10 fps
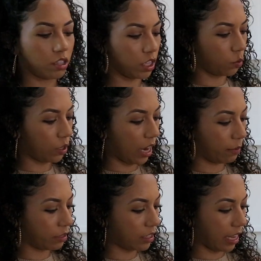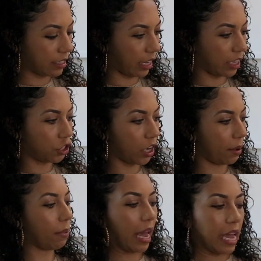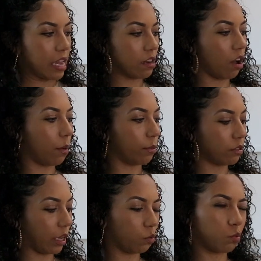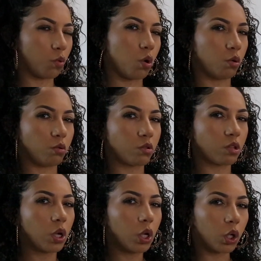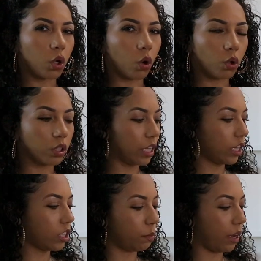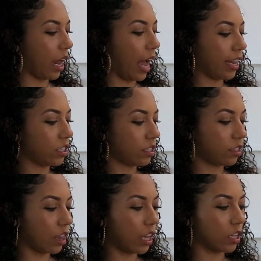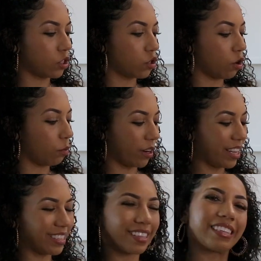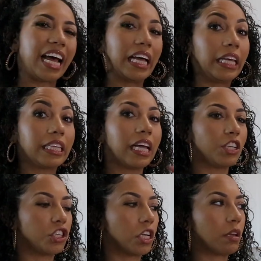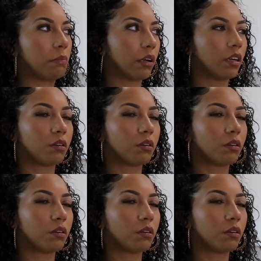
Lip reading: This one I would say is like a champagne, almost like rose goldish, but I just think it's so pretty because it's not like that cheap